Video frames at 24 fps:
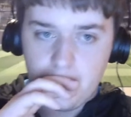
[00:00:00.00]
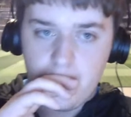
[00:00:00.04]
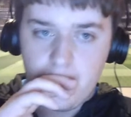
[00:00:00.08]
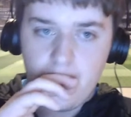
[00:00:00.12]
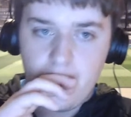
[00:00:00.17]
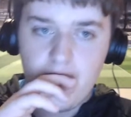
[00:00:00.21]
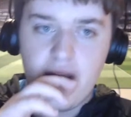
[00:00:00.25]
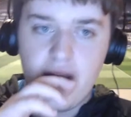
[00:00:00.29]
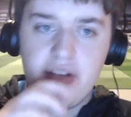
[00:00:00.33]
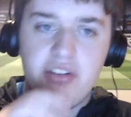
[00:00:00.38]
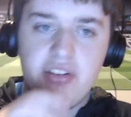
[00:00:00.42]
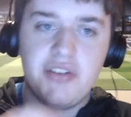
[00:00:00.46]

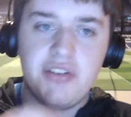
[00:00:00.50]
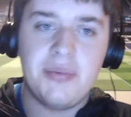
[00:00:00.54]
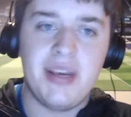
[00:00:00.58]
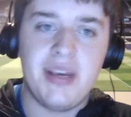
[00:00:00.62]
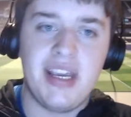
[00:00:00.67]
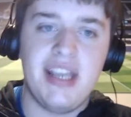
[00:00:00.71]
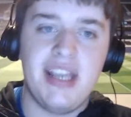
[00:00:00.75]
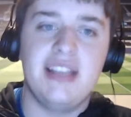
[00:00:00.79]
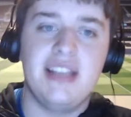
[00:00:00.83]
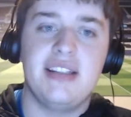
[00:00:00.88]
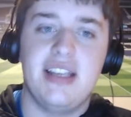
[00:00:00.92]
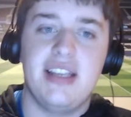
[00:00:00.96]
excuse me,
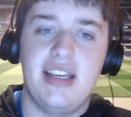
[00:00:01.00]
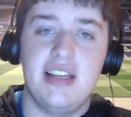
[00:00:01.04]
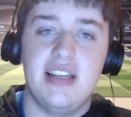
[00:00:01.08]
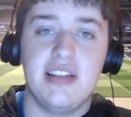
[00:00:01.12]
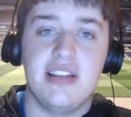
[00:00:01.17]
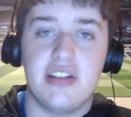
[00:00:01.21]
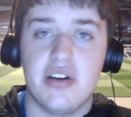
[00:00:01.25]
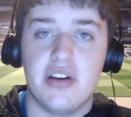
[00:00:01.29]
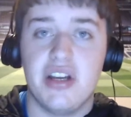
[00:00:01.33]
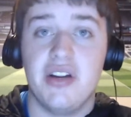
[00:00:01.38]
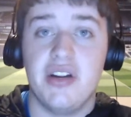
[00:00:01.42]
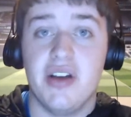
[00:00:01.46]
he sees
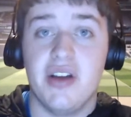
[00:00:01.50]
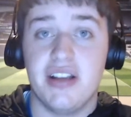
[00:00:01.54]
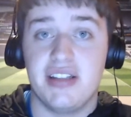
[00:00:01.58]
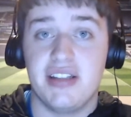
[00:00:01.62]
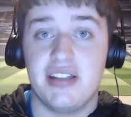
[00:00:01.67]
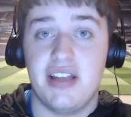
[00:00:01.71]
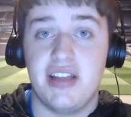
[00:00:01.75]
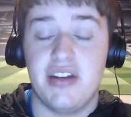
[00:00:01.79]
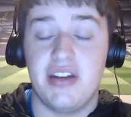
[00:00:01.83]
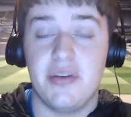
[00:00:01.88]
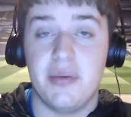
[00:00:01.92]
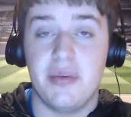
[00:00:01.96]
Dyer as a
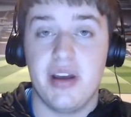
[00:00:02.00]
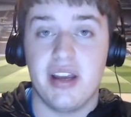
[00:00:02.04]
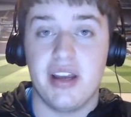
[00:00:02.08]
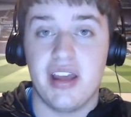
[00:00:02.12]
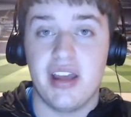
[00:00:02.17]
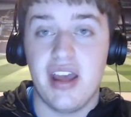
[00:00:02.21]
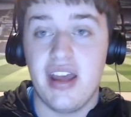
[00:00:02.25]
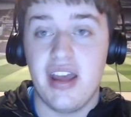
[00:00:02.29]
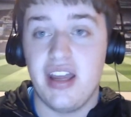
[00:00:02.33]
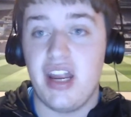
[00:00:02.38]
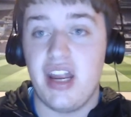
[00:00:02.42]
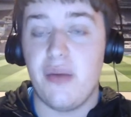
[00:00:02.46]
centre back.
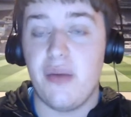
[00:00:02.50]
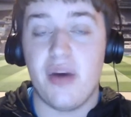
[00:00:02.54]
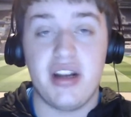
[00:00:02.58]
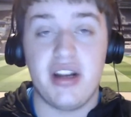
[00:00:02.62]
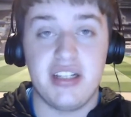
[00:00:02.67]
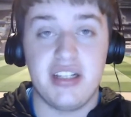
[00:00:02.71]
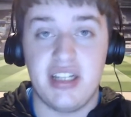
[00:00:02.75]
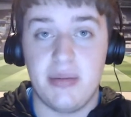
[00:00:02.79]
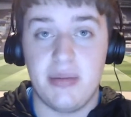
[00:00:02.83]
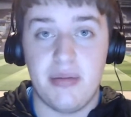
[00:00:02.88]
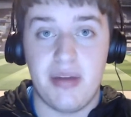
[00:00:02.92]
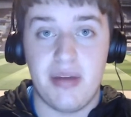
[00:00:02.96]
He
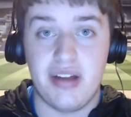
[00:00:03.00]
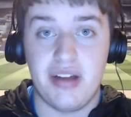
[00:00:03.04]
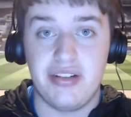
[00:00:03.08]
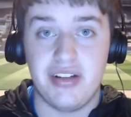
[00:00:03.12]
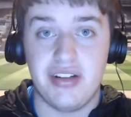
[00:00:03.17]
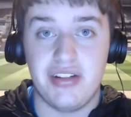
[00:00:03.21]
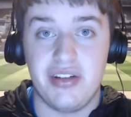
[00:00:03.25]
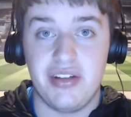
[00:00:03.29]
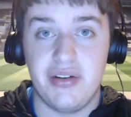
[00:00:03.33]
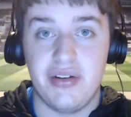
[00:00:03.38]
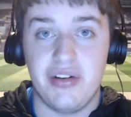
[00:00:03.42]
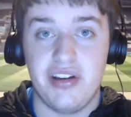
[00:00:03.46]
wanted him at
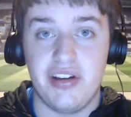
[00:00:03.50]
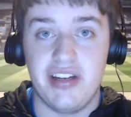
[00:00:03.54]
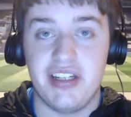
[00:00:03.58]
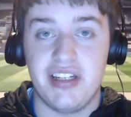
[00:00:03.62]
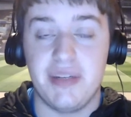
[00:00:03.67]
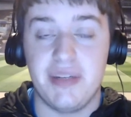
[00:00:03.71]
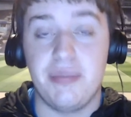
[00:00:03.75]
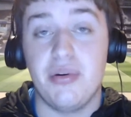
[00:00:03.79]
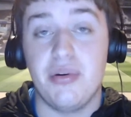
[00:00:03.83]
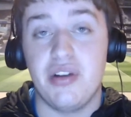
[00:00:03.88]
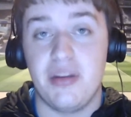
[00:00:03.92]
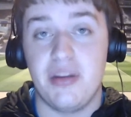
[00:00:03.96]
Manchester United to
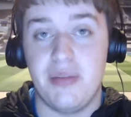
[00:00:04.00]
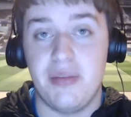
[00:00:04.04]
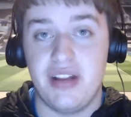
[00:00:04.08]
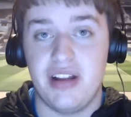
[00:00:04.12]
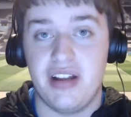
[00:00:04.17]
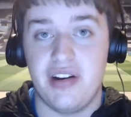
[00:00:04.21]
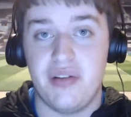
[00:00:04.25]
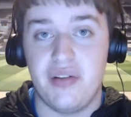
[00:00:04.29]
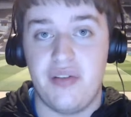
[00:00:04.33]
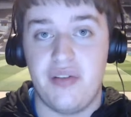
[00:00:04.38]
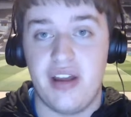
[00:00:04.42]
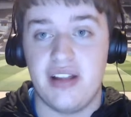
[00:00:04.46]
put him in their
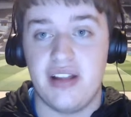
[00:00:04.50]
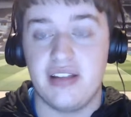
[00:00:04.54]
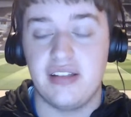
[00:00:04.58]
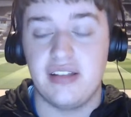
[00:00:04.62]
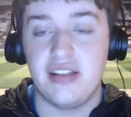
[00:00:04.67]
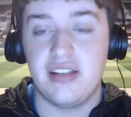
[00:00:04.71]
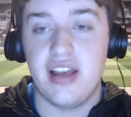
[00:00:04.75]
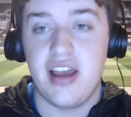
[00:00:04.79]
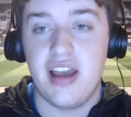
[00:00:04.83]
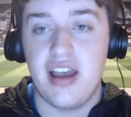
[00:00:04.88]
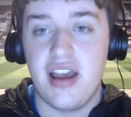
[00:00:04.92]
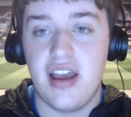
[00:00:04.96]
defence.
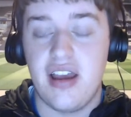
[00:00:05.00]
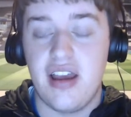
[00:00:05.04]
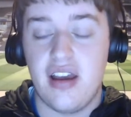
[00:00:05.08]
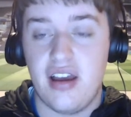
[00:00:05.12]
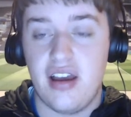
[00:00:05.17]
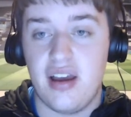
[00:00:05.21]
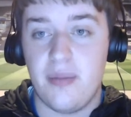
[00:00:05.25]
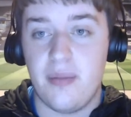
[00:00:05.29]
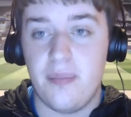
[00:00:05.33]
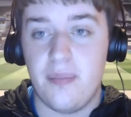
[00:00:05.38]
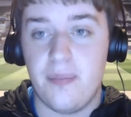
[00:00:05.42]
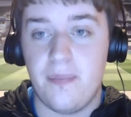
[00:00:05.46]

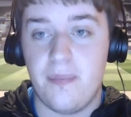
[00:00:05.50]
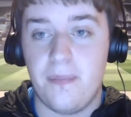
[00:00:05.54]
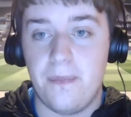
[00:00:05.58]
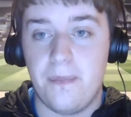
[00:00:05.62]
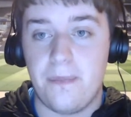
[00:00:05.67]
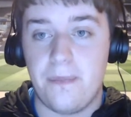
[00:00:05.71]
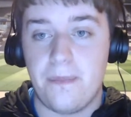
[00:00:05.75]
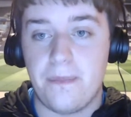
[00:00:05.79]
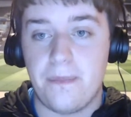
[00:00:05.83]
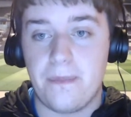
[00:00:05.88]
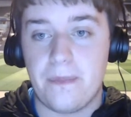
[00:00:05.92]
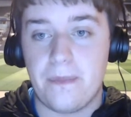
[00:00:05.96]

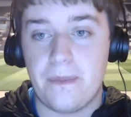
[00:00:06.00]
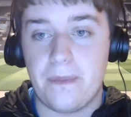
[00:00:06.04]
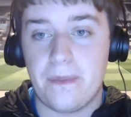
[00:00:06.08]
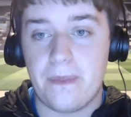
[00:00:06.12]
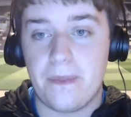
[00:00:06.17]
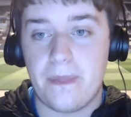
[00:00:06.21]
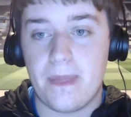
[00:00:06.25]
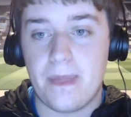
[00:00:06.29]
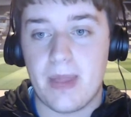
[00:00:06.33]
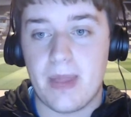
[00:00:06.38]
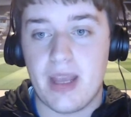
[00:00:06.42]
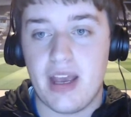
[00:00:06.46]
Um,
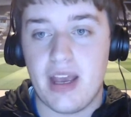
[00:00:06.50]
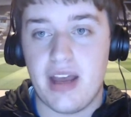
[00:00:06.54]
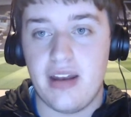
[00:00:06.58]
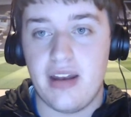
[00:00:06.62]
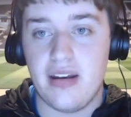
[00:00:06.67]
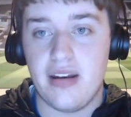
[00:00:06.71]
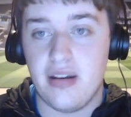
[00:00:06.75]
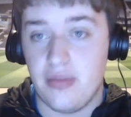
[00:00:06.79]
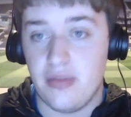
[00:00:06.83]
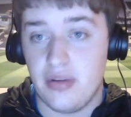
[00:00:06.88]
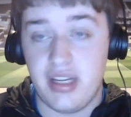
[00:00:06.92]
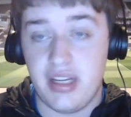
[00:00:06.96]

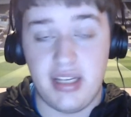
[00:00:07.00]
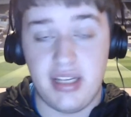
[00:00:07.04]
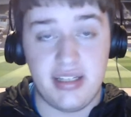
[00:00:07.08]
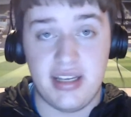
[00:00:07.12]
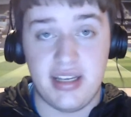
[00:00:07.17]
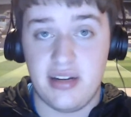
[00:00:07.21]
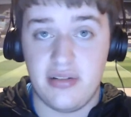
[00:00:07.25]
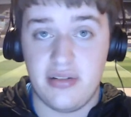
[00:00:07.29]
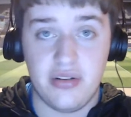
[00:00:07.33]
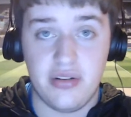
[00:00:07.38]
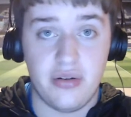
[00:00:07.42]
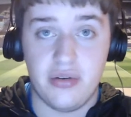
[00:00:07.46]
And he
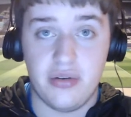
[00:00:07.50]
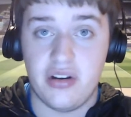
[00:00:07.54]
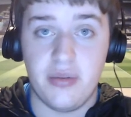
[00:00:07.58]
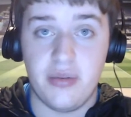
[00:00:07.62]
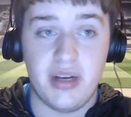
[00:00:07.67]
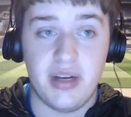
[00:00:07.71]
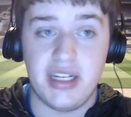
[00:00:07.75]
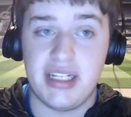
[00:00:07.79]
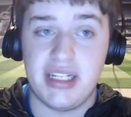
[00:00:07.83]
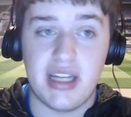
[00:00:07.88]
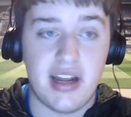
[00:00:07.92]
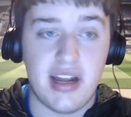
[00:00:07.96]
said, no, coming
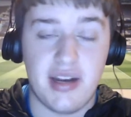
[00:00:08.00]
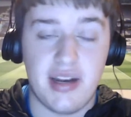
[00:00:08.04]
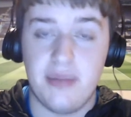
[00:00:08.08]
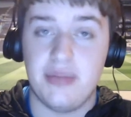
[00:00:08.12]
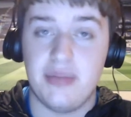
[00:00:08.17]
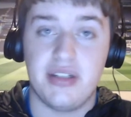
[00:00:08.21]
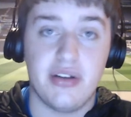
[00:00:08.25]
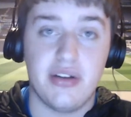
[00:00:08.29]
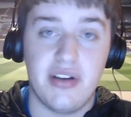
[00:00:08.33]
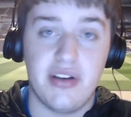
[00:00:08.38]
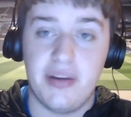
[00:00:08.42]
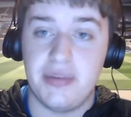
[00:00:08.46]
into Tottenham,
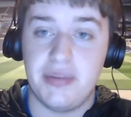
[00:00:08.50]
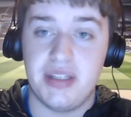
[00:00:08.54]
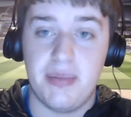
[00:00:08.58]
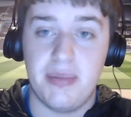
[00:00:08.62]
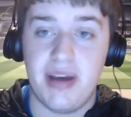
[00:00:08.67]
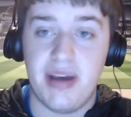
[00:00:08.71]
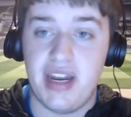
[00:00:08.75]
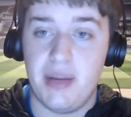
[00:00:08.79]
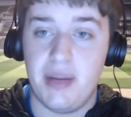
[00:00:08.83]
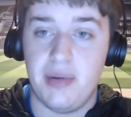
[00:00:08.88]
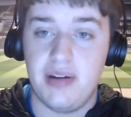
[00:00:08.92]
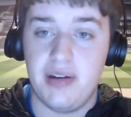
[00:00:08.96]
Dyer was the
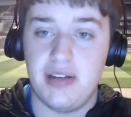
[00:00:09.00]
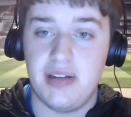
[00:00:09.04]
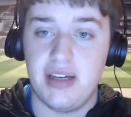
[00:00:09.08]
man he wanted